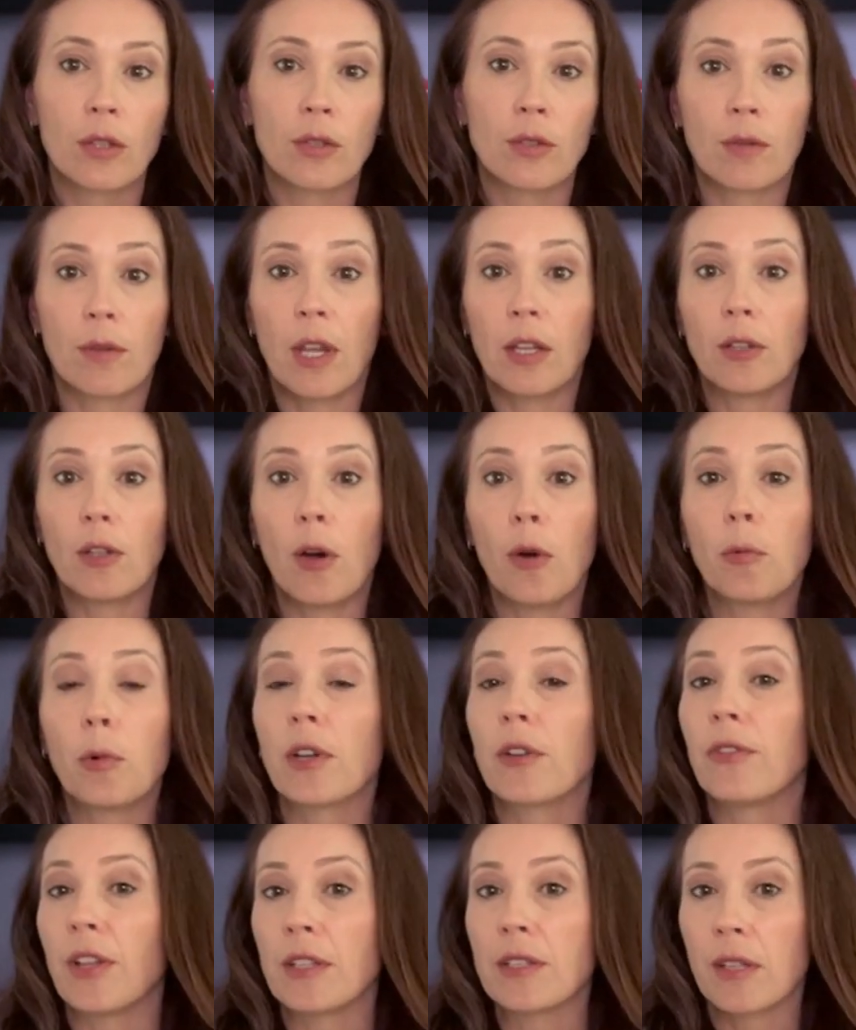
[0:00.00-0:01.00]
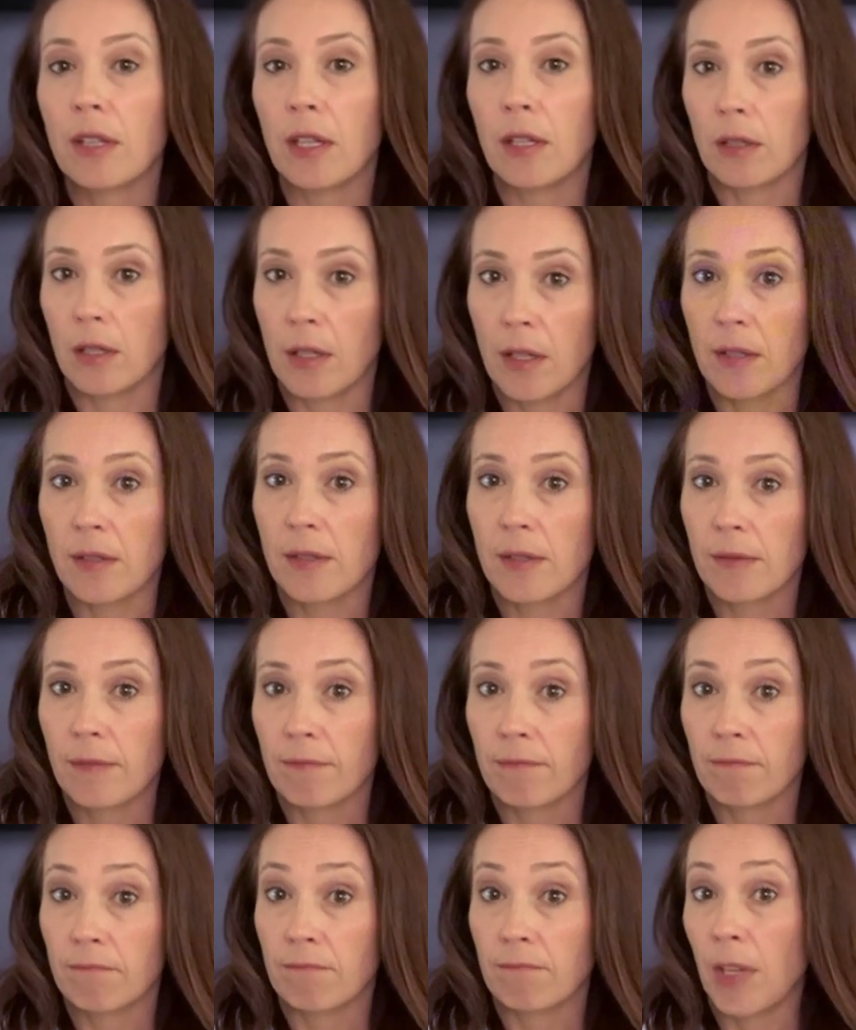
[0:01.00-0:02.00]
Do they know what a ventilator is
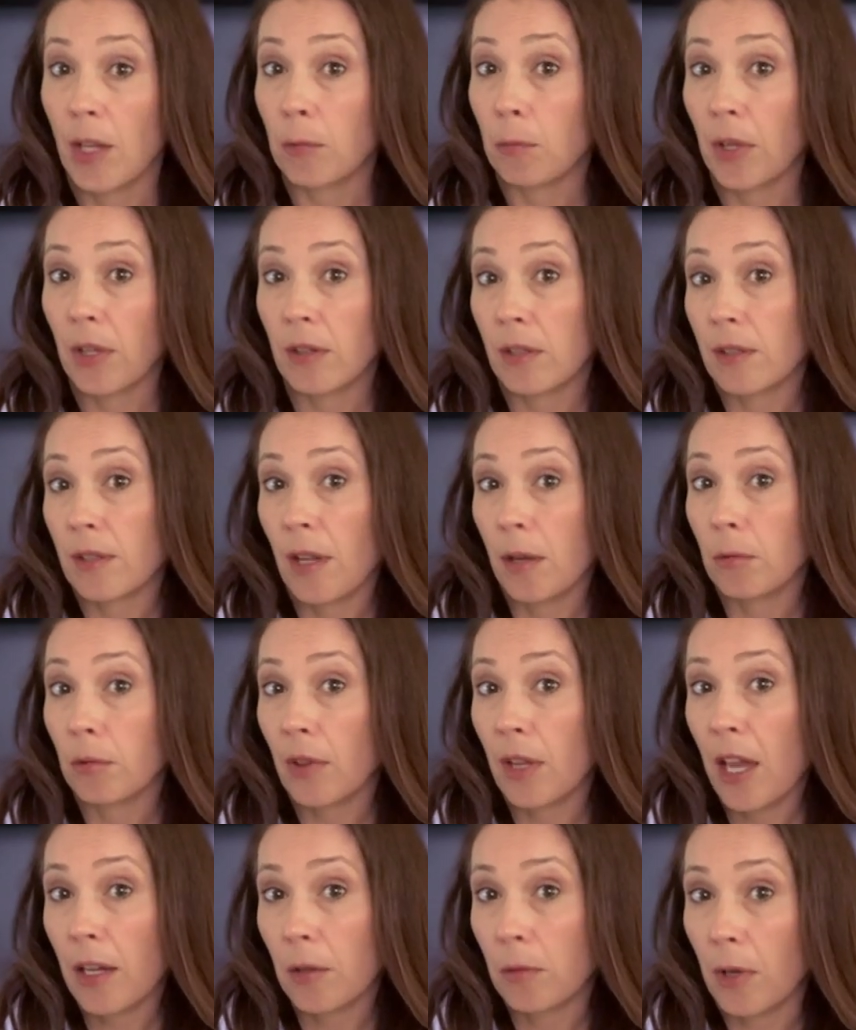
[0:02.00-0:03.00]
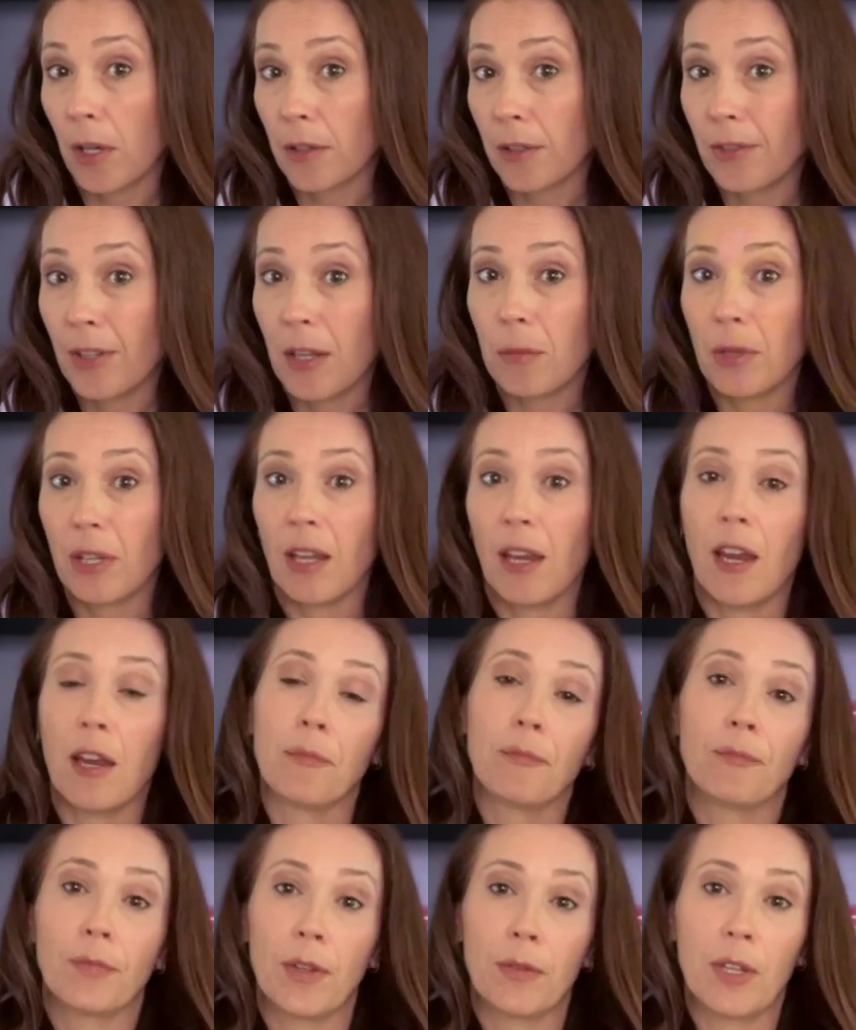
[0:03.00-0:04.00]
and whether they would like one
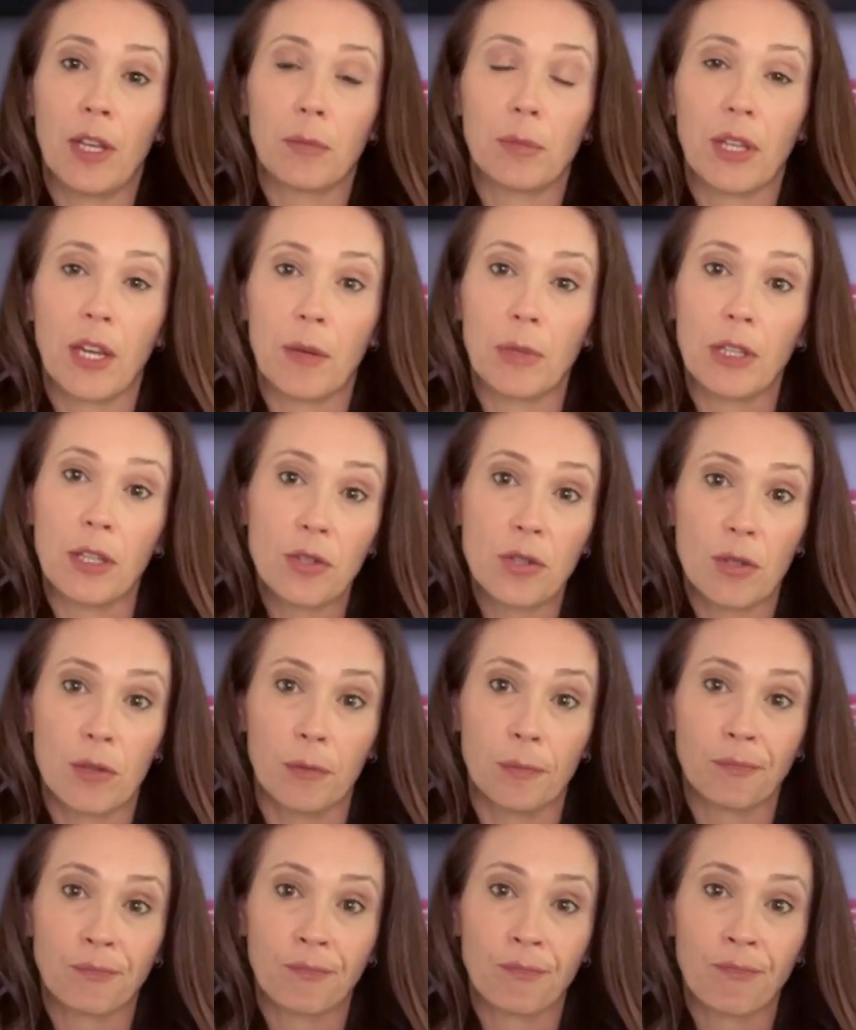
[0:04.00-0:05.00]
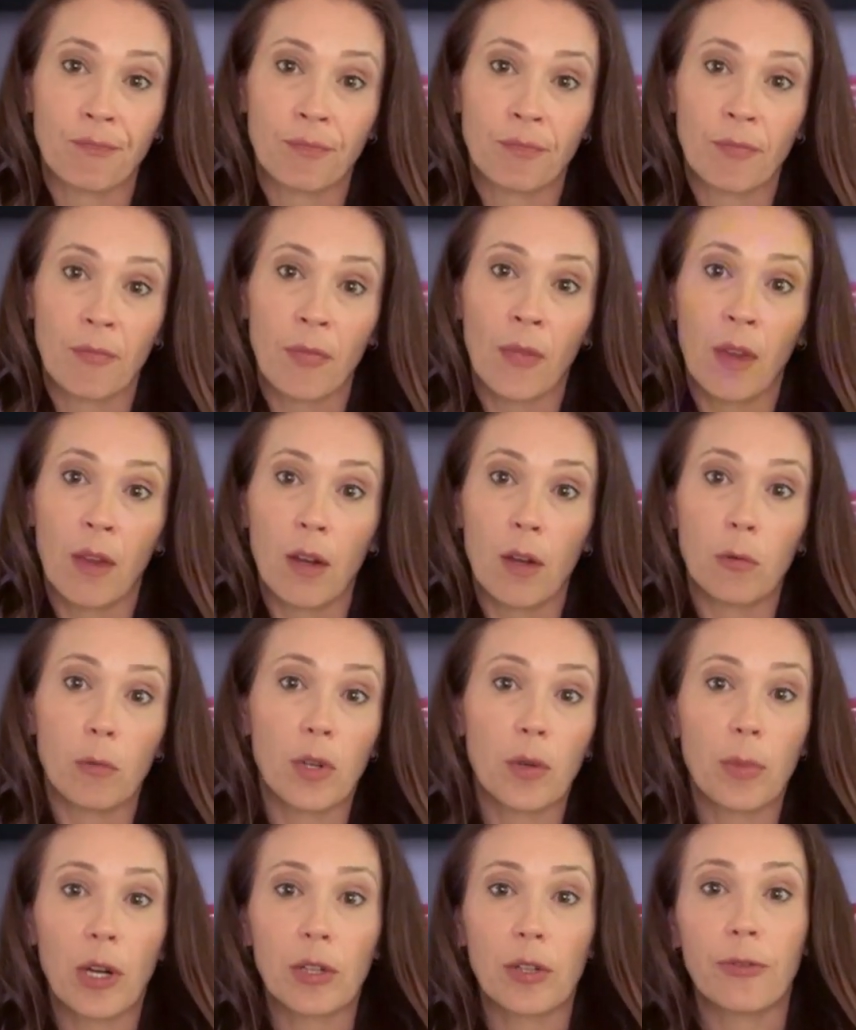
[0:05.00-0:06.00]
if that became an issue?
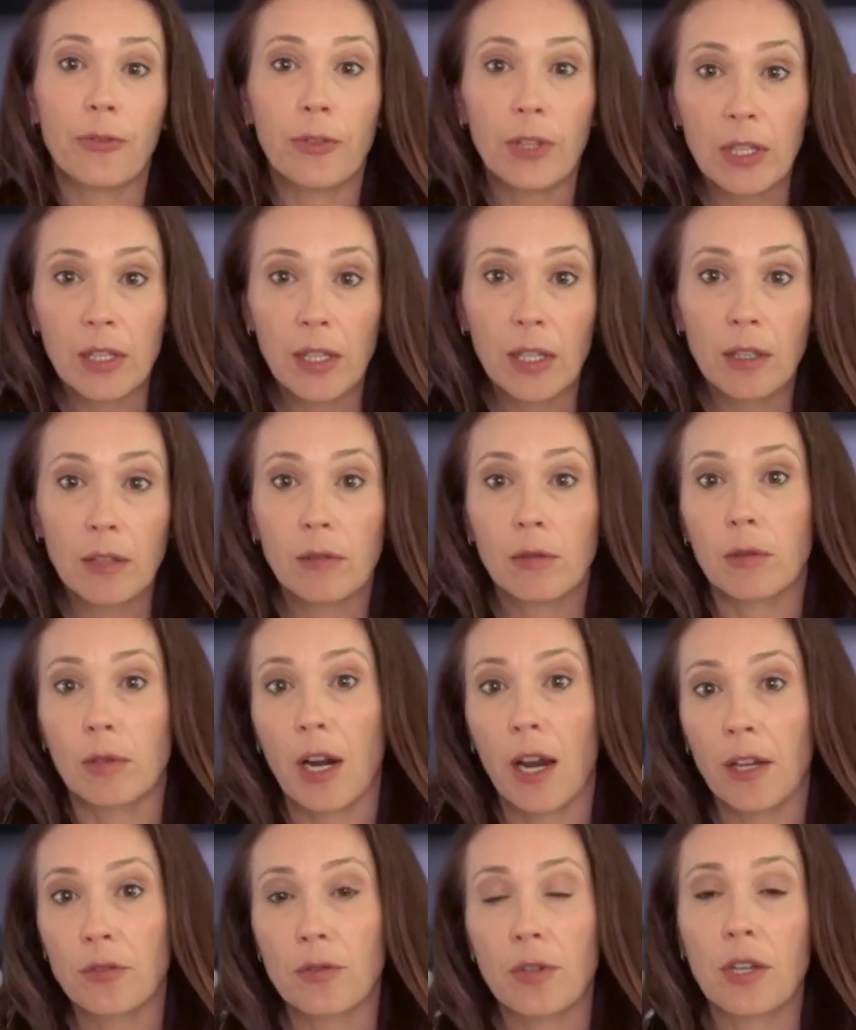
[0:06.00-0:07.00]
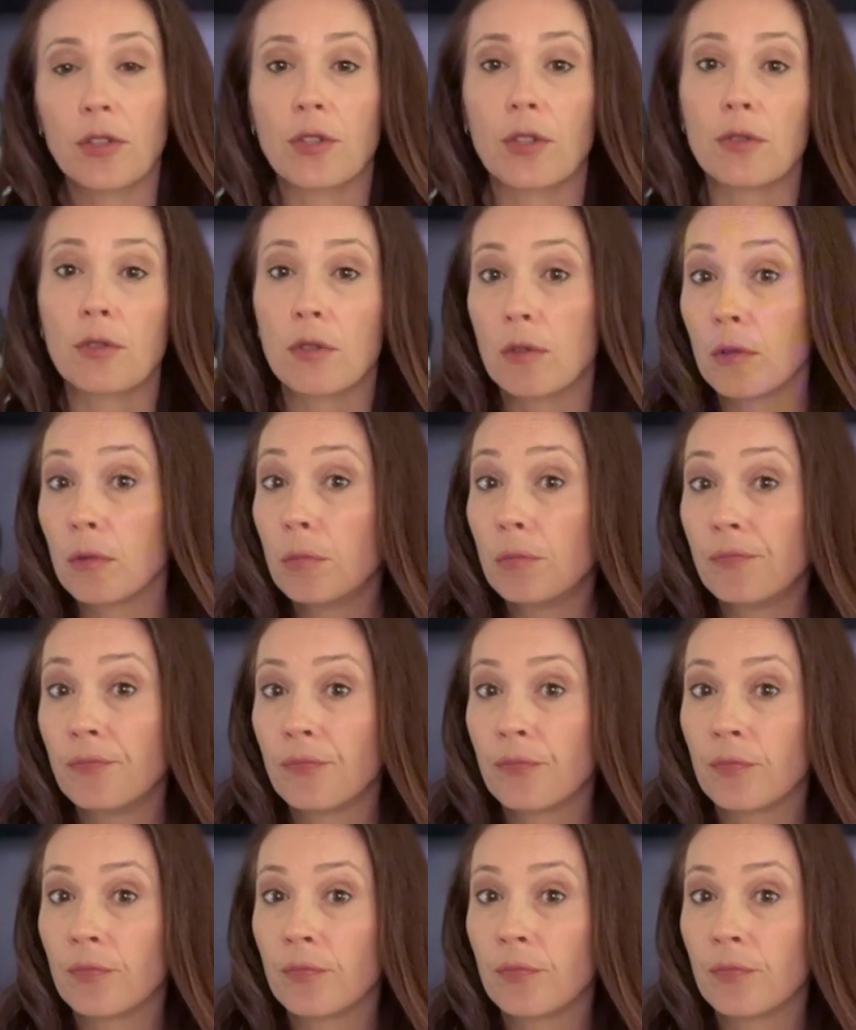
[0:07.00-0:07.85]
What about a feeding or hydration tube?